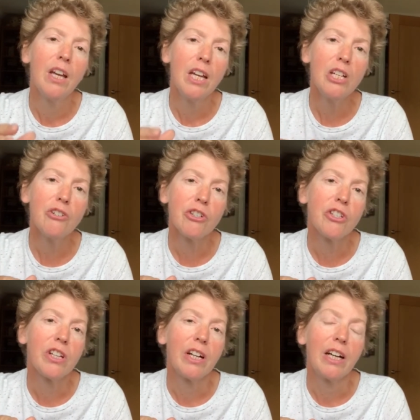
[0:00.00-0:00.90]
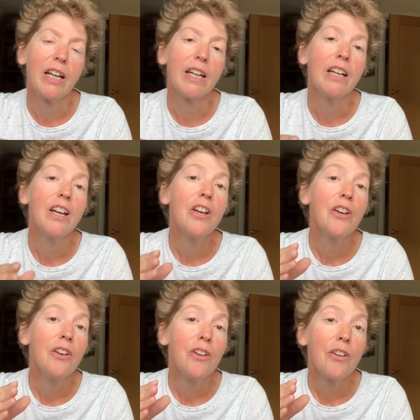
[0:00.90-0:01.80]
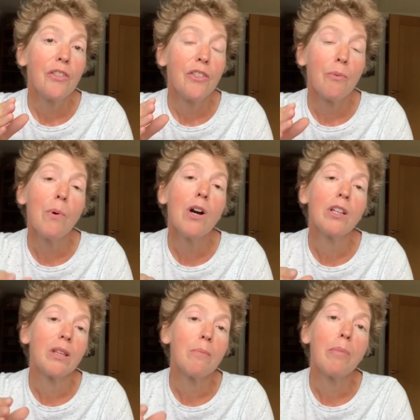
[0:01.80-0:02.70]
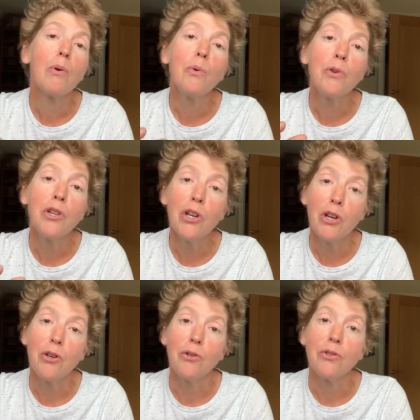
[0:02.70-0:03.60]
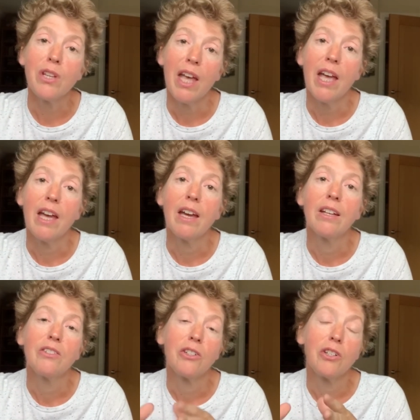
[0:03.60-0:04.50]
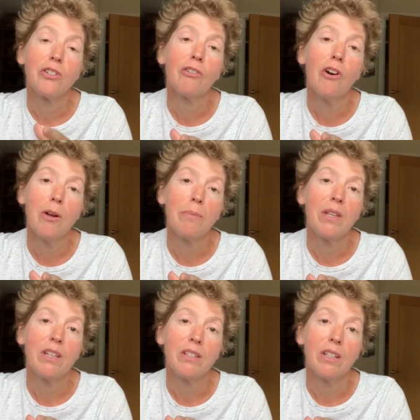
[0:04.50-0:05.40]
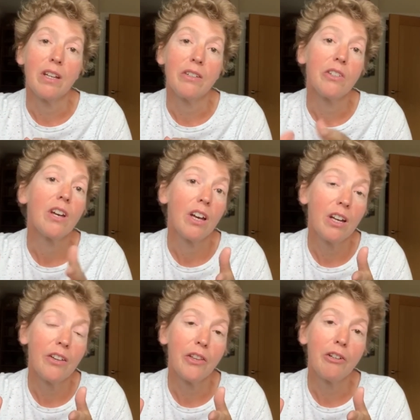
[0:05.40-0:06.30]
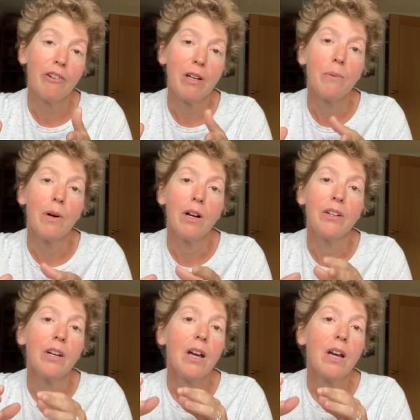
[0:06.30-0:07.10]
Interestingly, the word that Paul used here to describe these things, another Greek word,